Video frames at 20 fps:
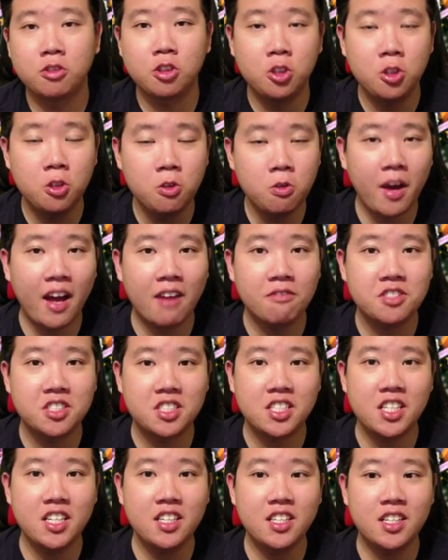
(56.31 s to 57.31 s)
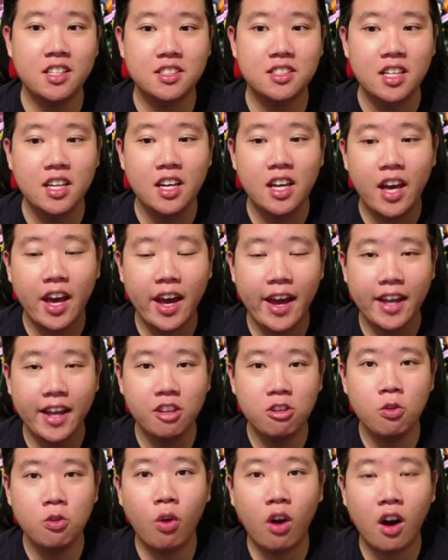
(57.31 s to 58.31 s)
You have seen it, and
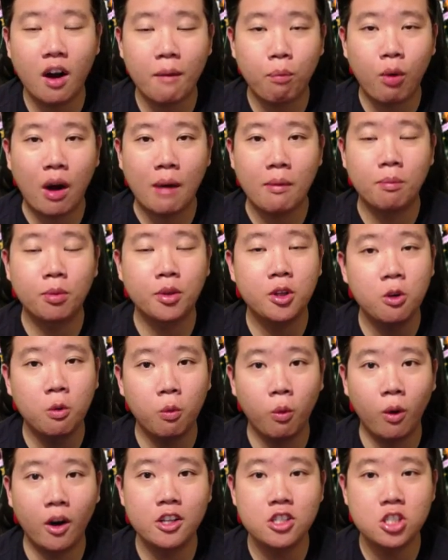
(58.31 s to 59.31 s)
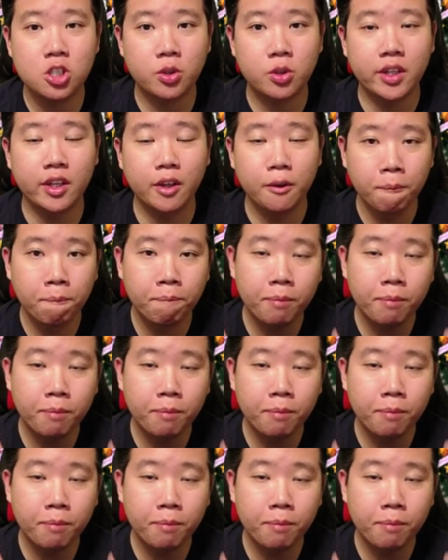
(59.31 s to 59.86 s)
you are probably wondering,